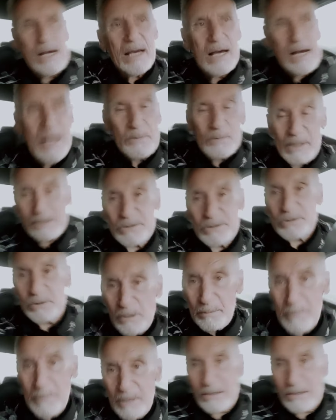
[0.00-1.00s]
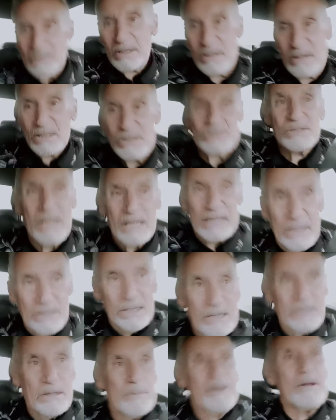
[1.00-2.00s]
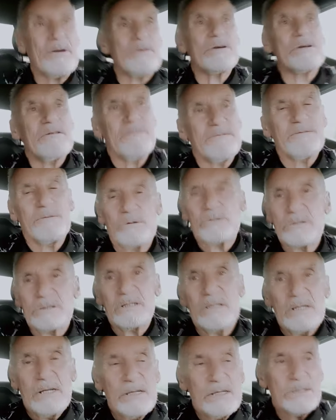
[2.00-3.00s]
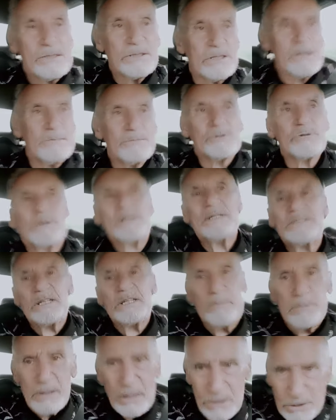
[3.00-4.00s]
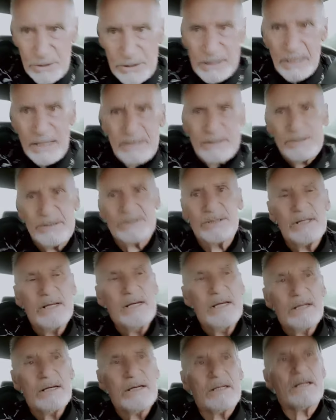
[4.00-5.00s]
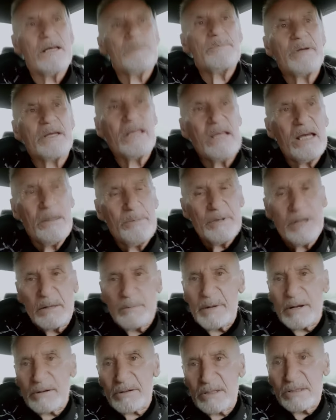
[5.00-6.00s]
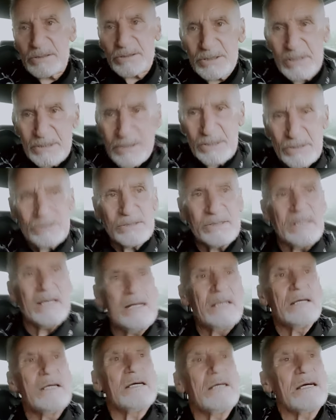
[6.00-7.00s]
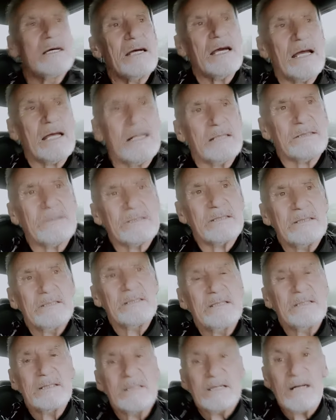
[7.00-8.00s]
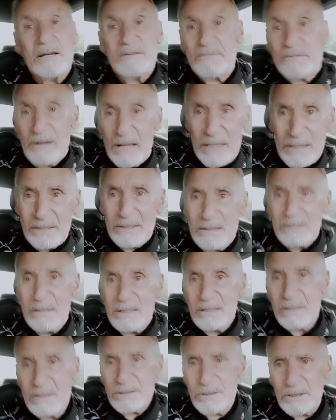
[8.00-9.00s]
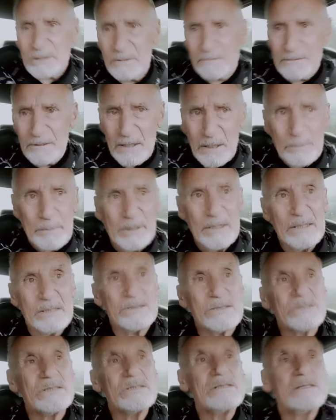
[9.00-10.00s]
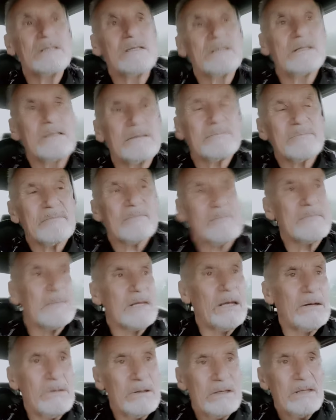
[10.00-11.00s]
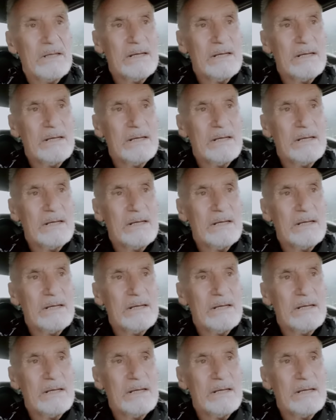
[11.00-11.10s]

I went to America, I stayed in America for some 20 plus years, and I became an American citizen, and I fled to the Philippines. Now,